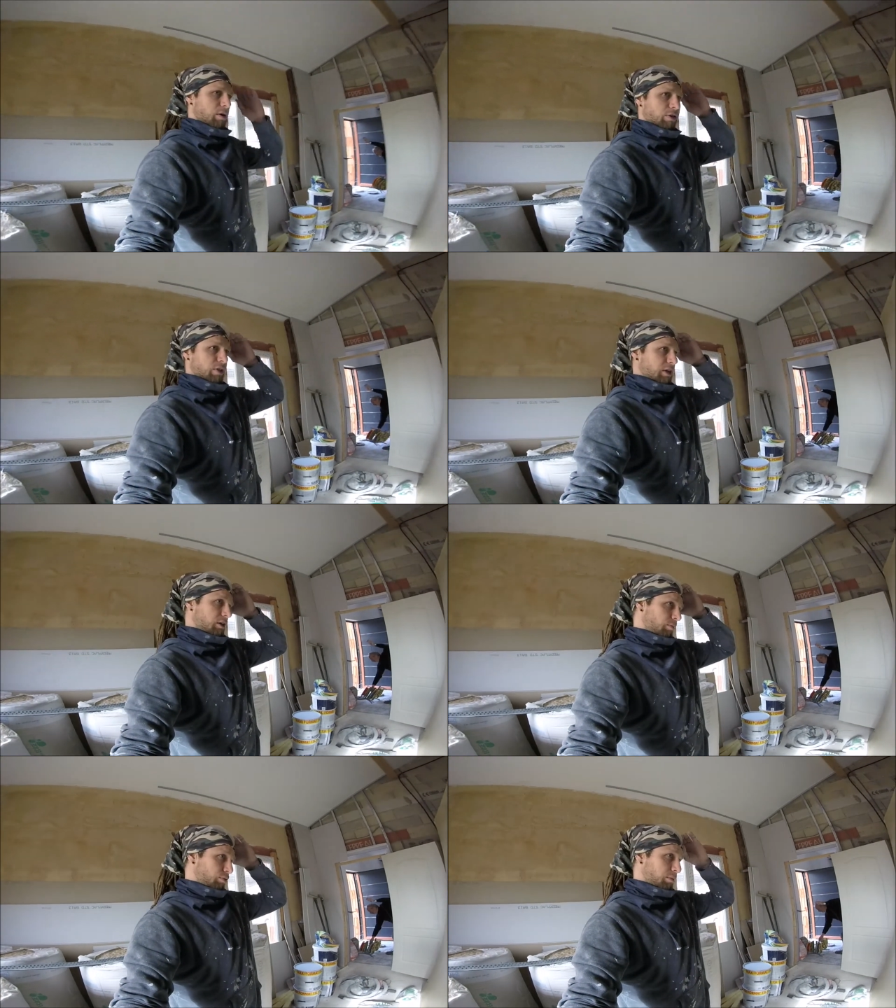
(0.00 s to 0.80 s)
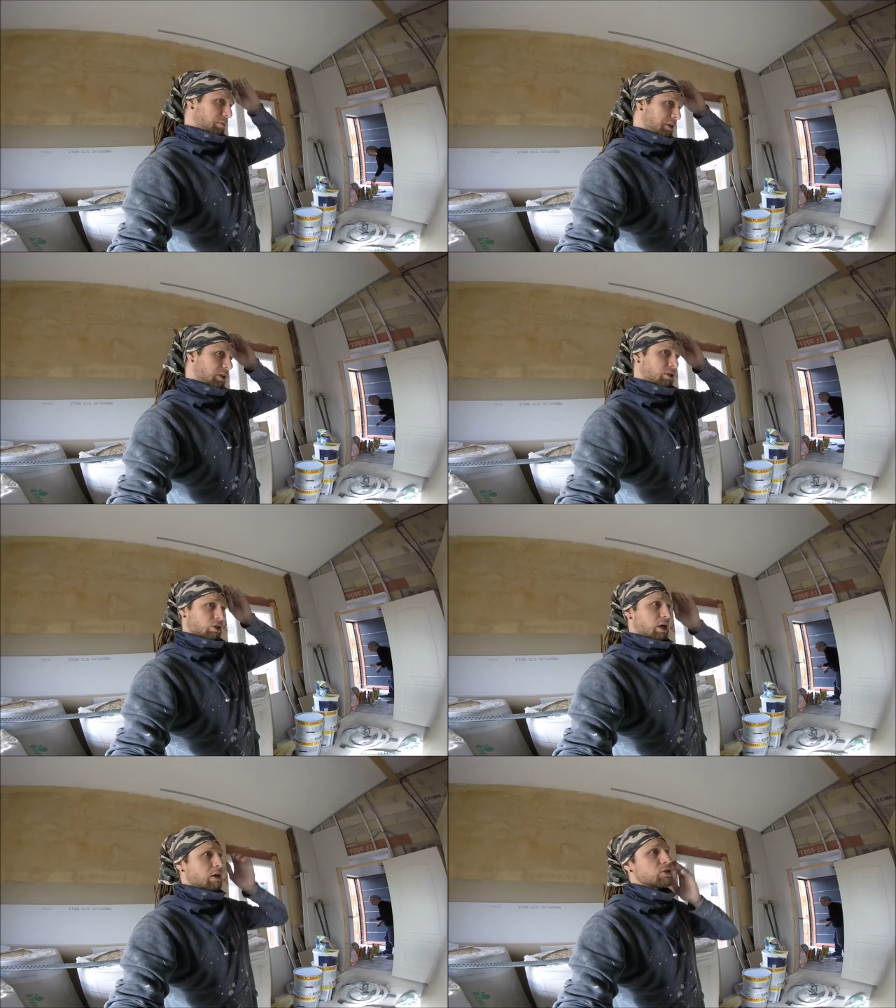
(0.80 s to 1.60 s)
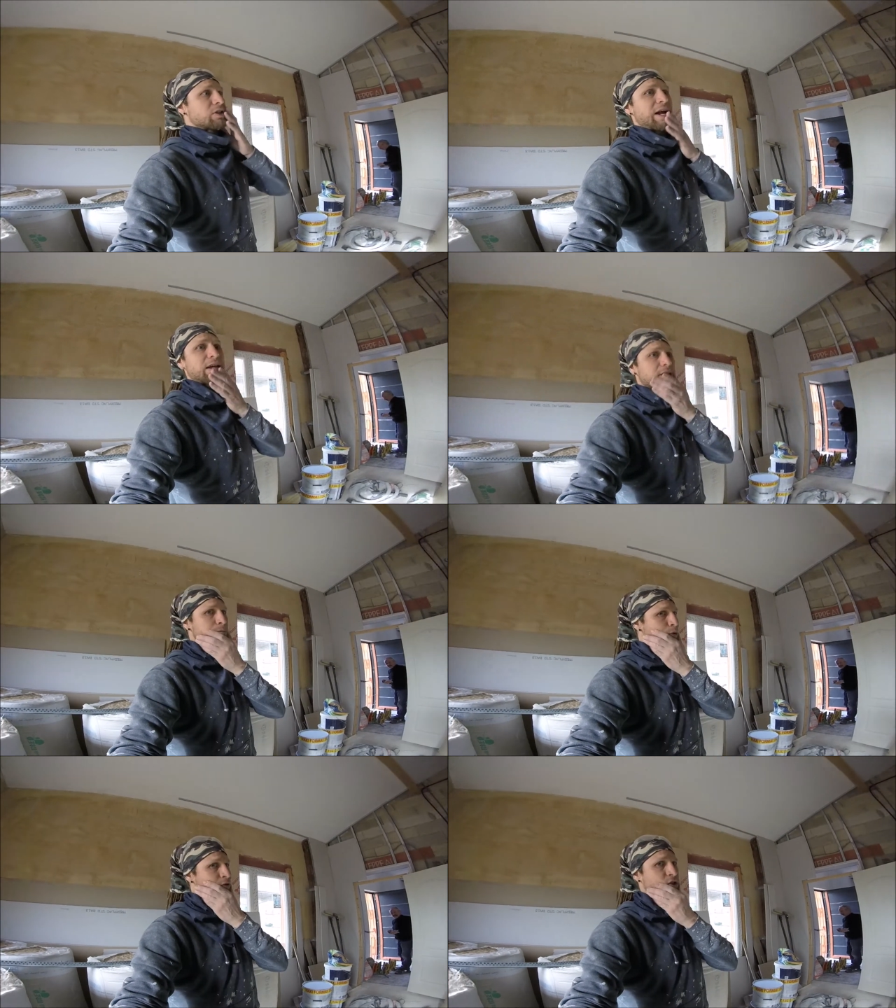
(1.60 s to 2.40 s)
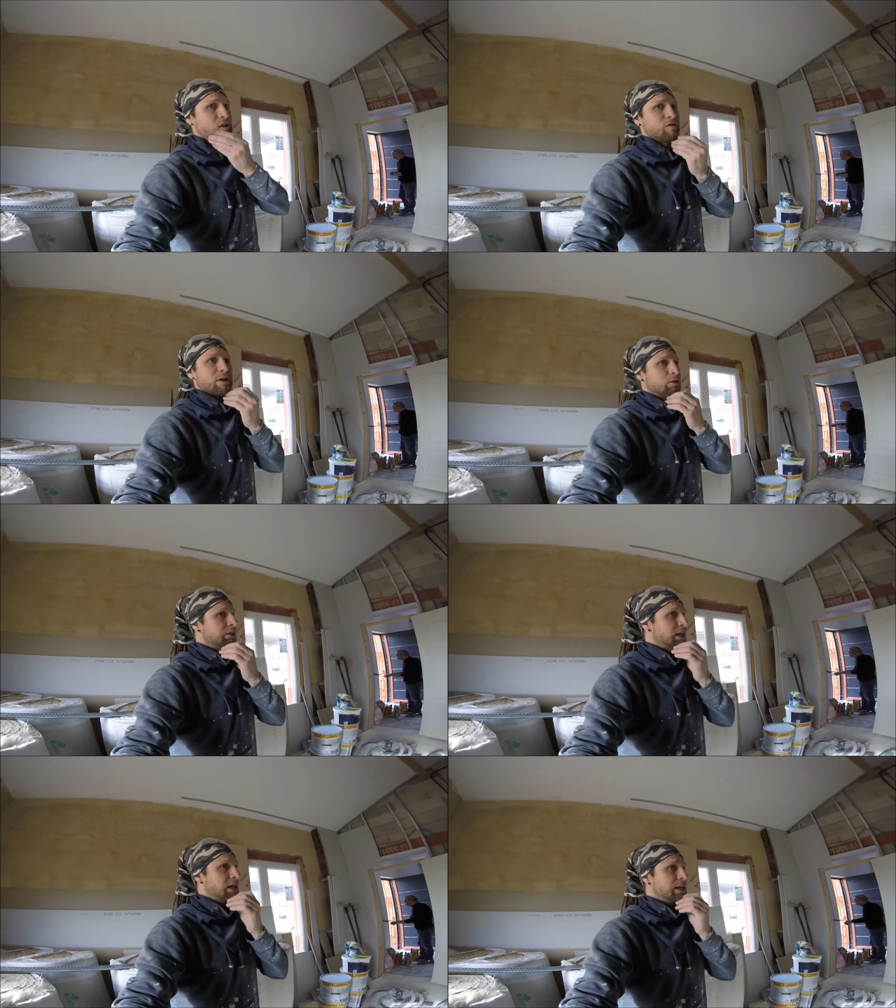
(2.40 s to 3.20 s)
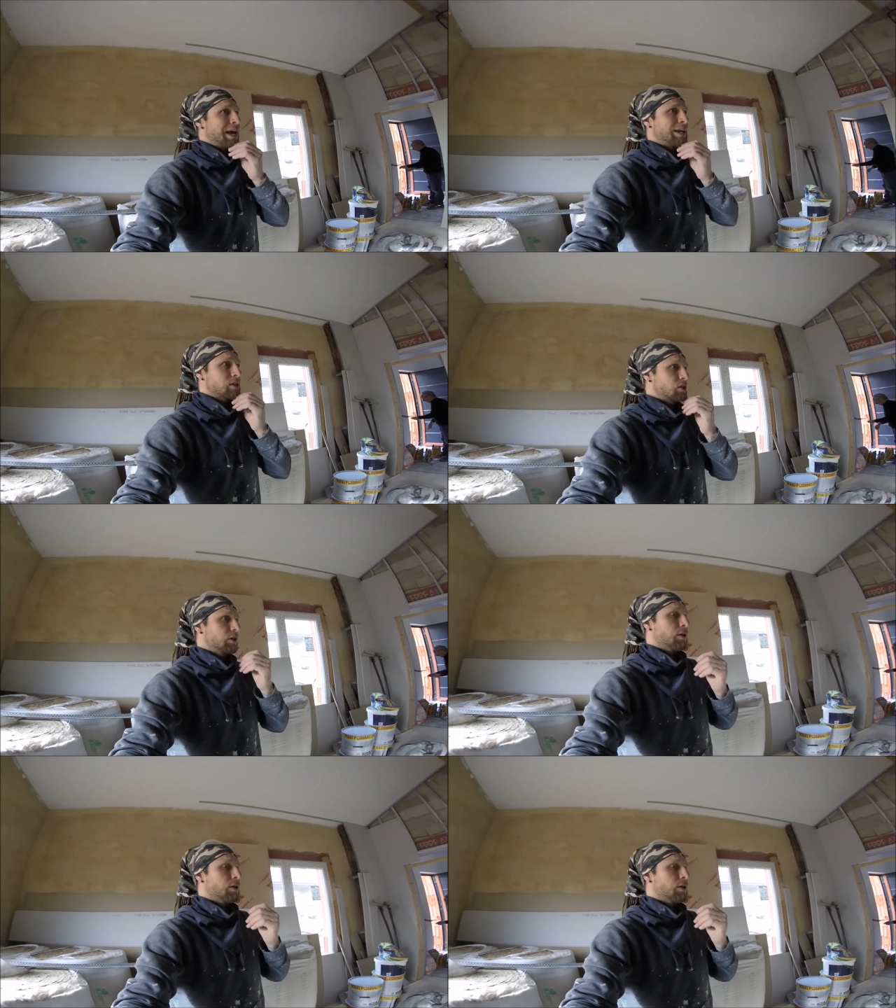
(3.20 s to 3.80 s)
I think I'm probably going to start stacking and moving stuff around in here next.